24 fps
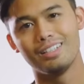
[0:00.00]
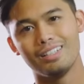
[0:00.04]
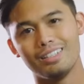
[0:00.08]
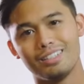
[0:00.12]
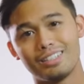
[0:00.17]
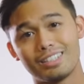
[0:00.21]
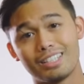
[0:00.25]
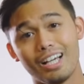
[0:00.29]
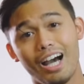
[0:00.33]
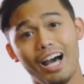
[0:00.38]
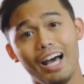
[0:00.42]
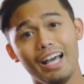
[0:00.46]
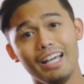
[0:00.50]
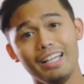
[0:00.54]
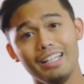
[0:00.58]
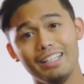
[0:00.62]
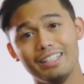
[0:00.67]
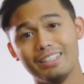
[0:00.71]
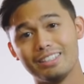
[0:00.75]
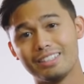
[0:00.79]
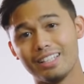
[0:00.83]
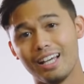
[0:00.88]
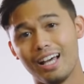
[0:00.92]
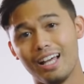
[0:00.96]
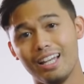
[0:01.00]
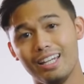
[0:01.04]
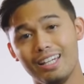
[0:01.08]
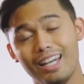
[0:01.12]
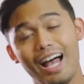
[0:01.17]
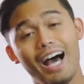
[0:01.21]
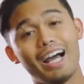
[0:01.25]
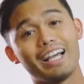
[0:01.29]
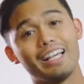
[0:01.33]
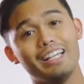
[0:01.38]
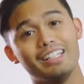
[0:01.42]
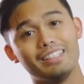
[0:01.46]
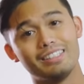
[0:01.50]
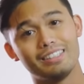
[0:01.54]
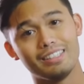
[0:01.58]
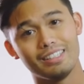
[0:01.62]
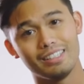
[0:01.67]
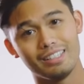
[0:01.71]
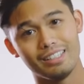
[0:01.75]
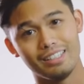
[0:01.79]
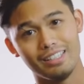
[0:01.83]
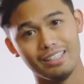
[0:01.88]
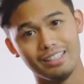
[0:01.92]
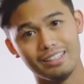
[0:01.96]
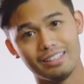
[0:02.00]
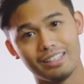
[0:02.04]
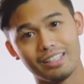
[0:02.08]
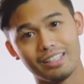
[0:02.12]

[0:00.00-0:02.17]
Sky is langit in